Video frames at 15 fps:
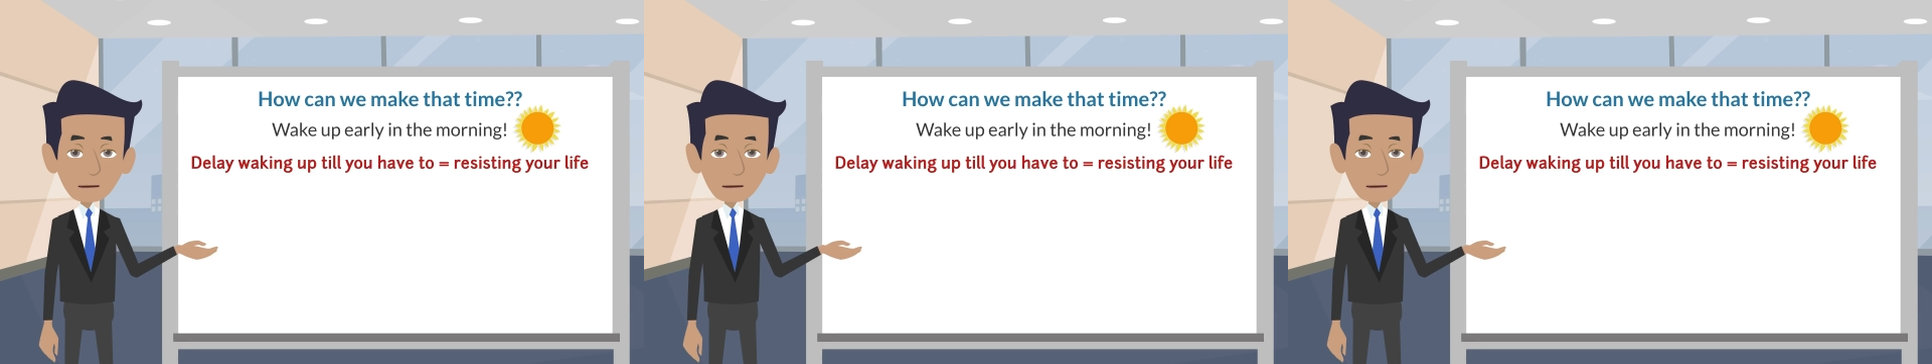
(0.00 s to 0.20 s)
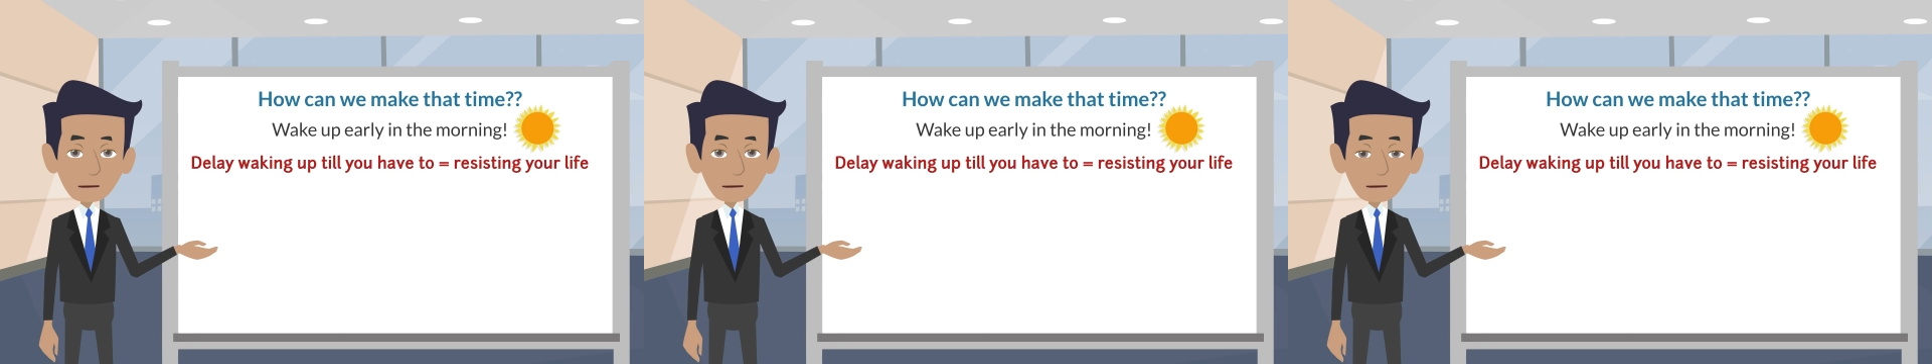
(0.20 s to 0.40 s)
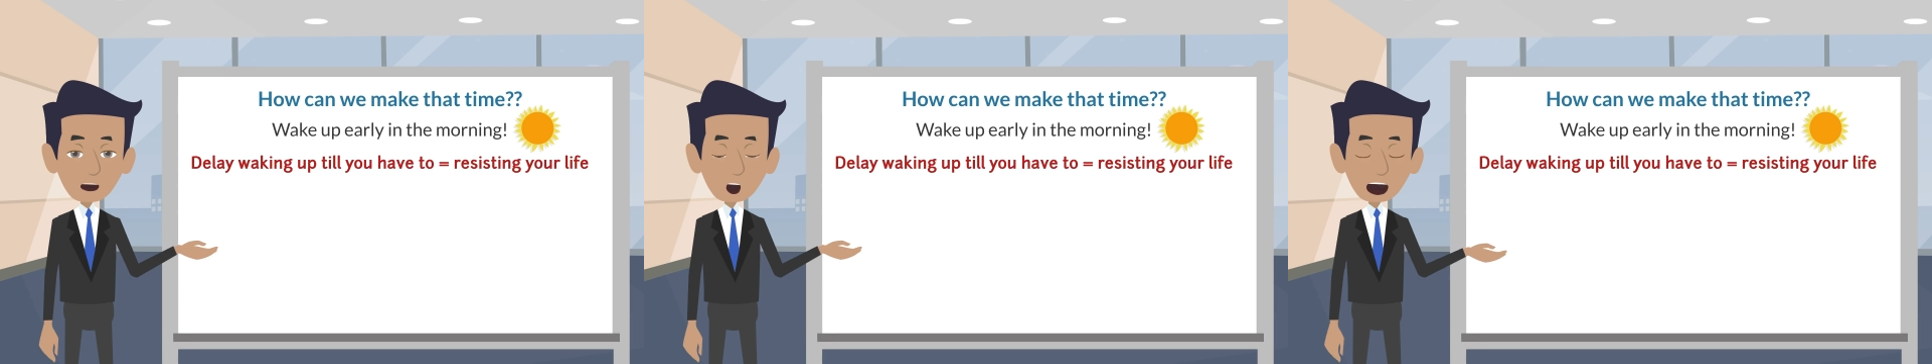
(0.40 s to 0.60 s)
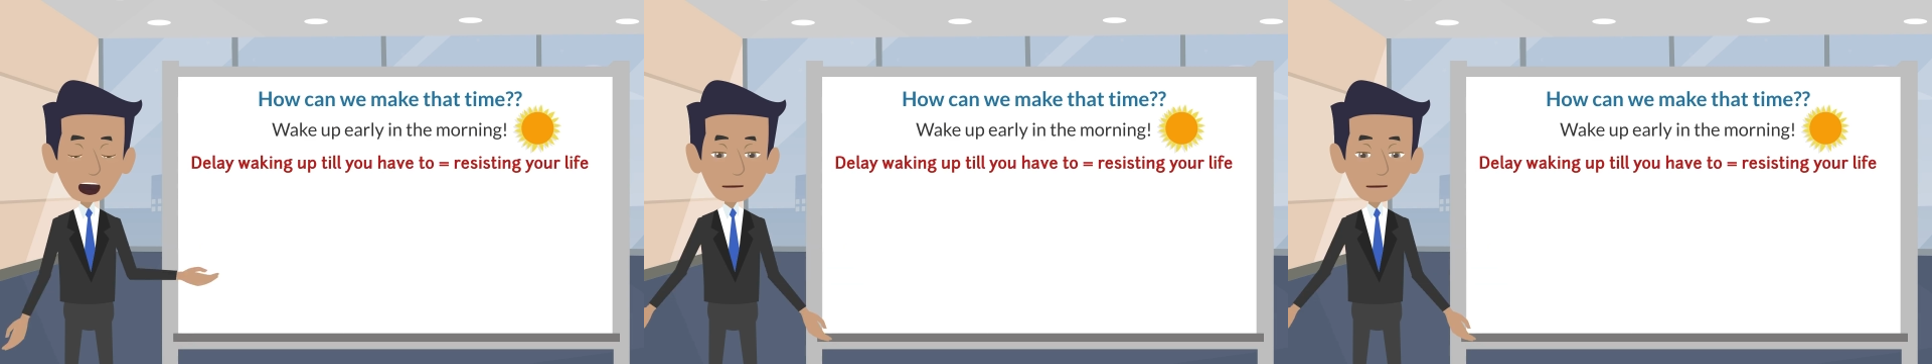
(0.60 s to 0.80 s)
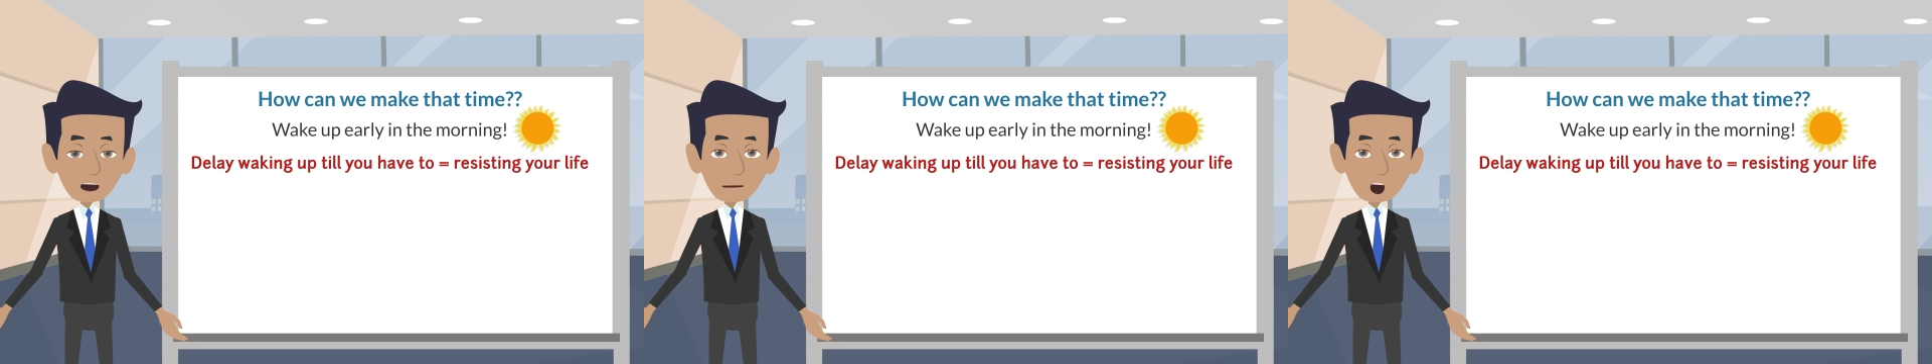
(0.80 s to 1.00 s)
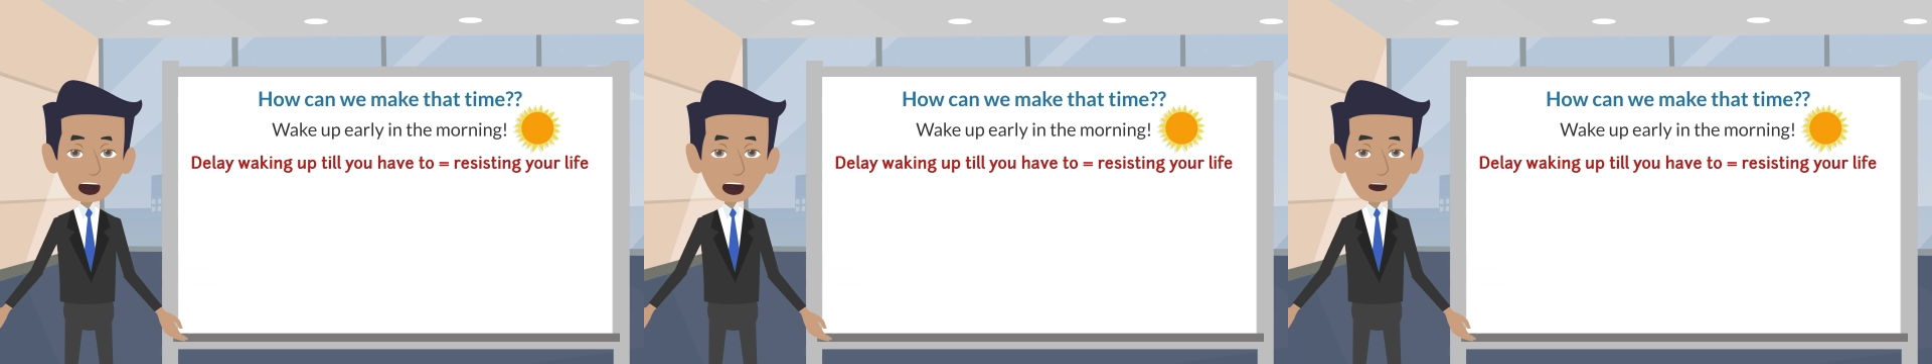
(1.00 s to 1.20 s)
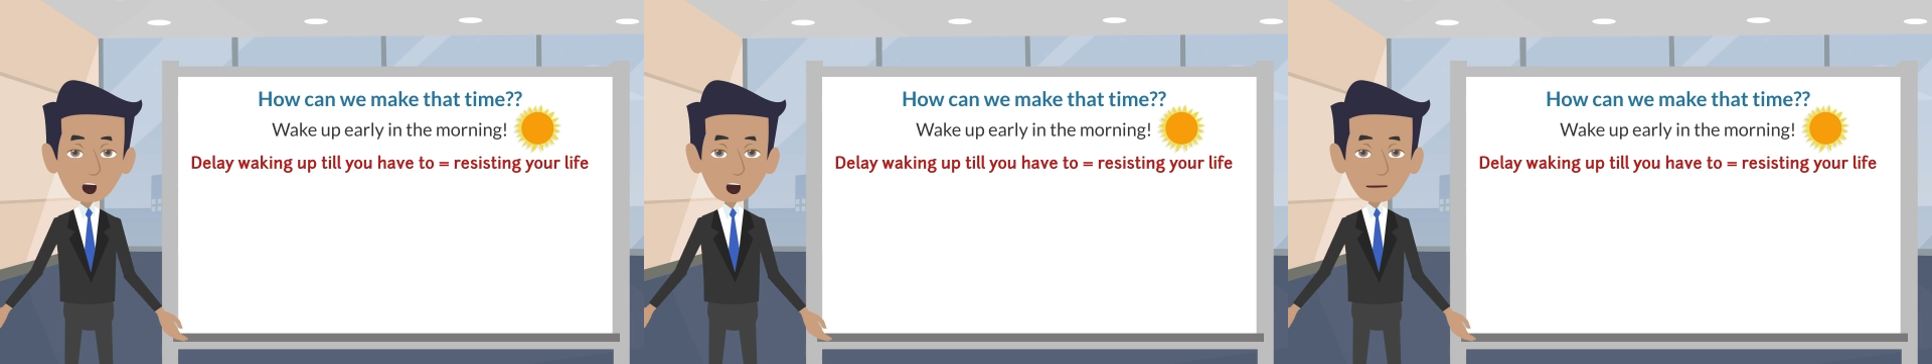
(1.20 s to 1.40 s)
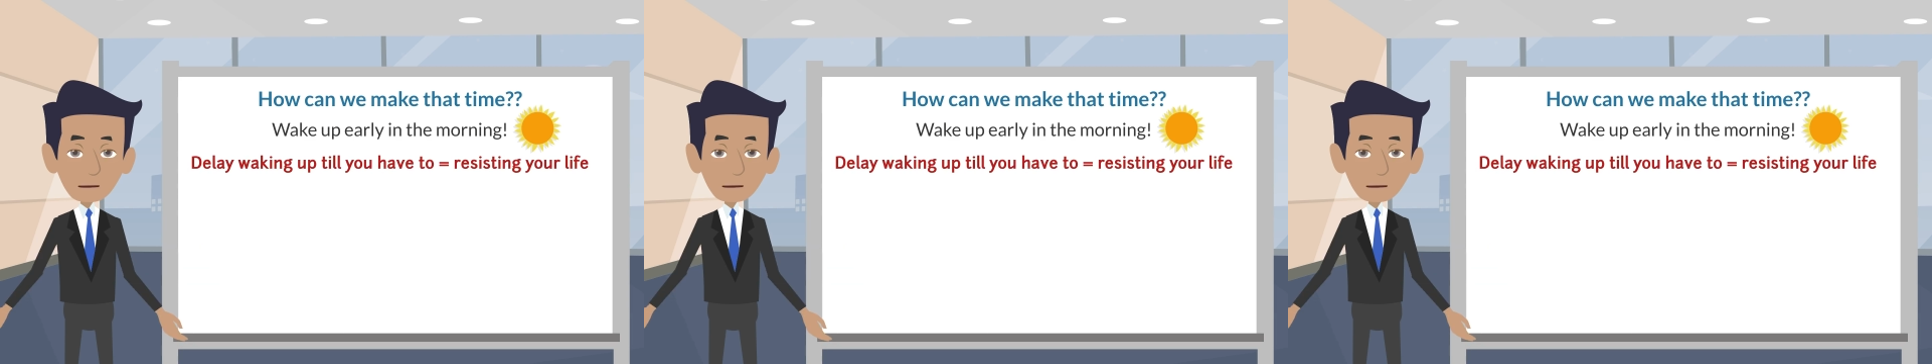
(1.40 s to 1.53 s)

you're actually resisting your